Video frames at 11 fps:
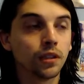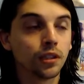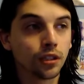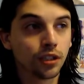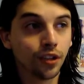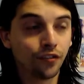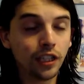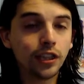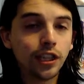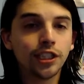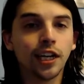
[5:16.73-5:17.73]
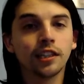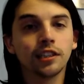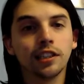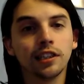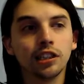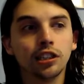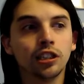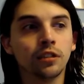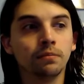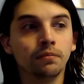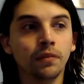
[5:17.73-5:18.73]
defeat the challenge at the
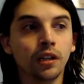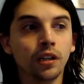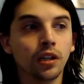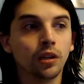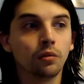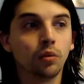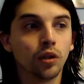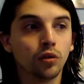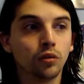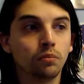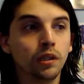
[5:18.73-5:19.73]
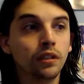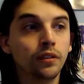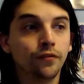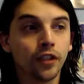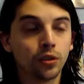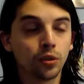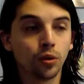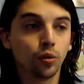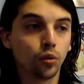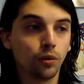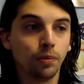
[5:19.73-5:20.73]
gym, whether it be physical
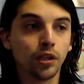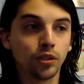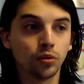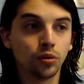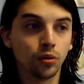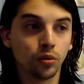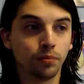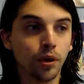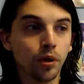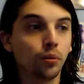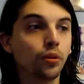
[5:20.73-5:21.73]
or puzzle or both,